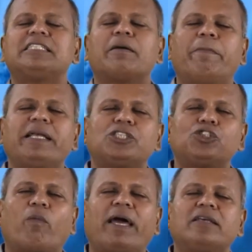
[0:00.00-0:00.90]
The best
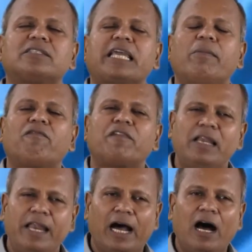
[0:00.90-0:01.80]
one is hemophilia